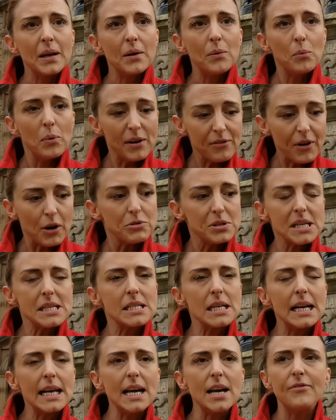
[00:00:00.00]
We
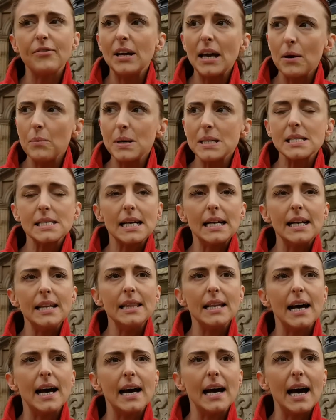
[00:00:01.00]
voted to leave, yet we're still
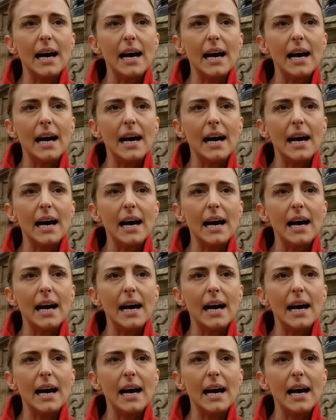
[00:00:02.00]
in there.